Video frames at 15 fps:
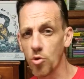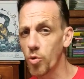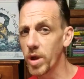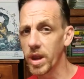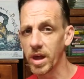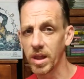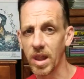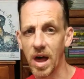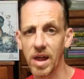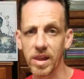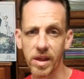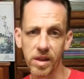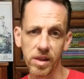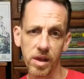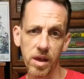tweeting a
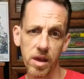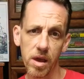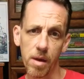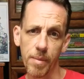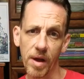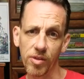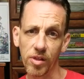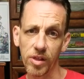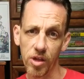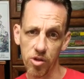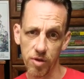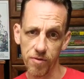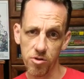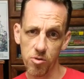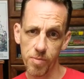lot lately about the
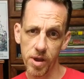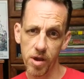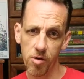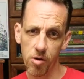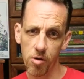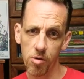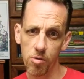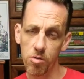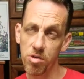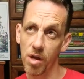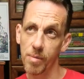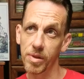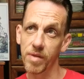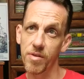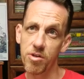Legion of
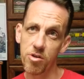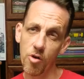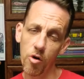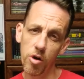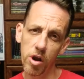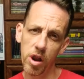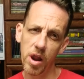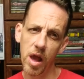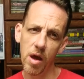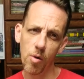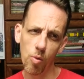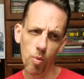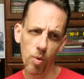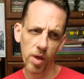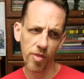Superheroes. I believe he started it
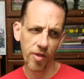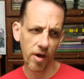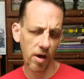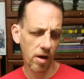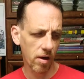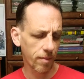out with